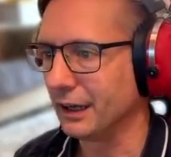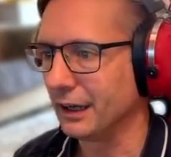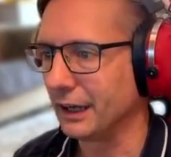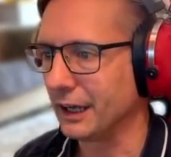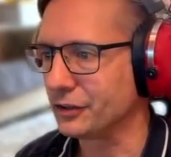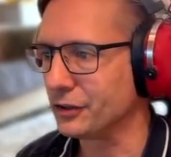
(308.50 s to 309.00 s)

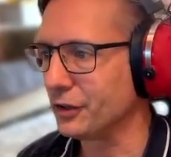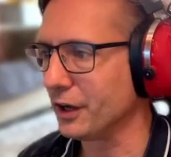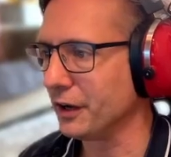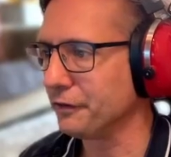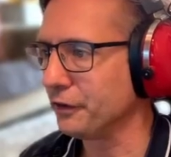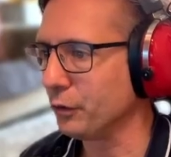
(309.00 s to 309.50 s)
As you
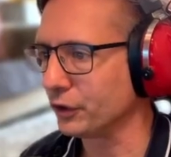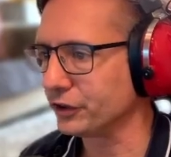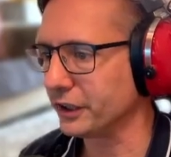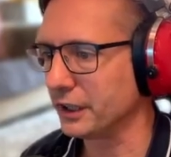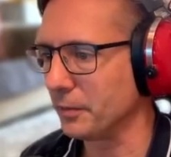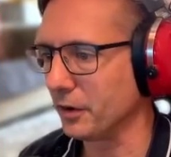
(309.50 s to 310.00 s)
know, if you've watched
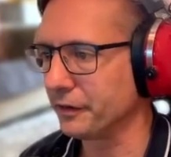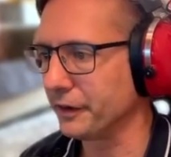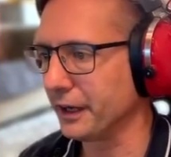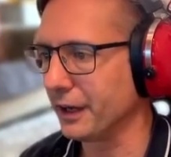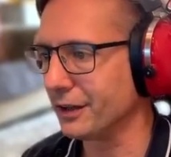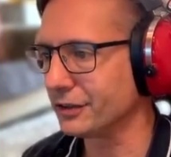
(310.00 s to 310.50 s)
any of my
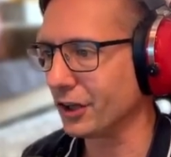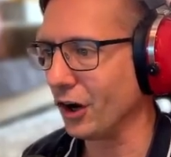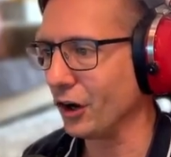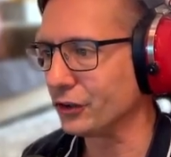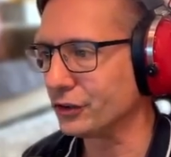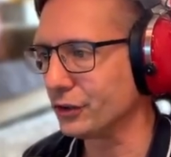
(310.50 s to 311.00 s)
videos,
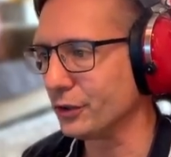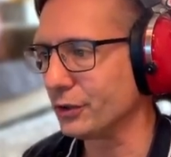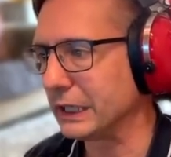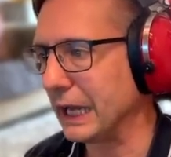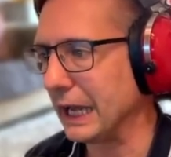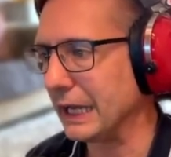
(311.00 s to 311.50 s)
I do
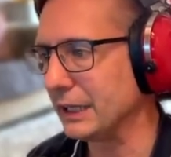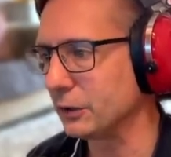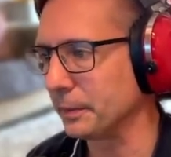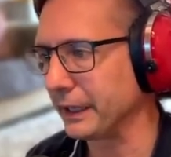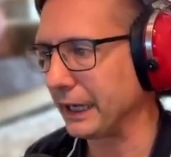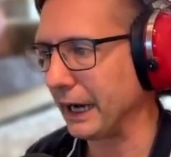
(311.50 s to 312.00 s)
get a little
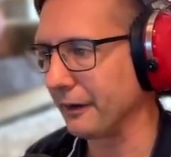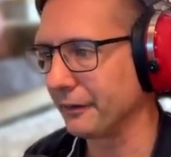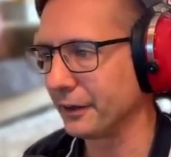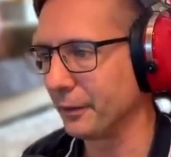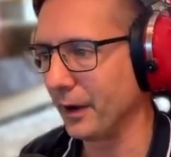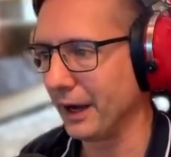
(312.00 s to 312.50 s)
bit
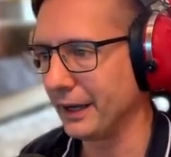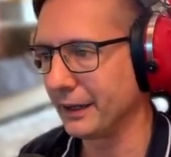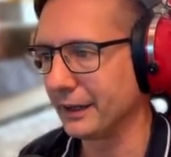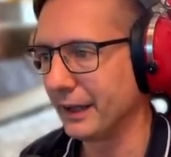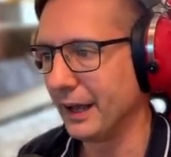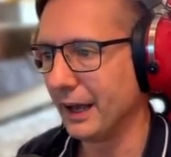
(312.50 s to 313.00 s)
carried away,
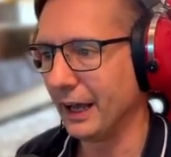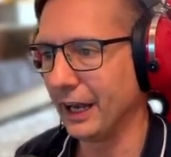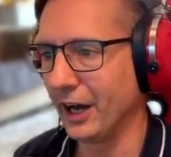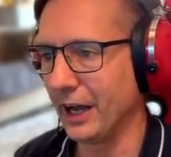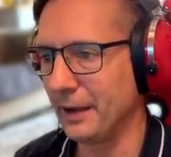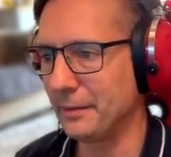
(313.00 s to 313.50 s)
and
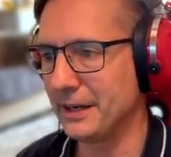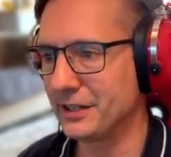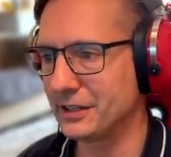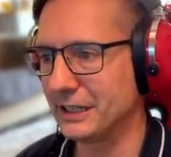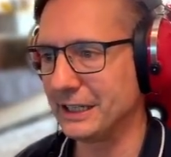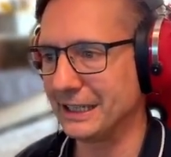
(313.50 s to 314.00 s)
I am
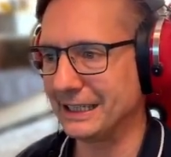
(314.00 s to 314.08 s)
easily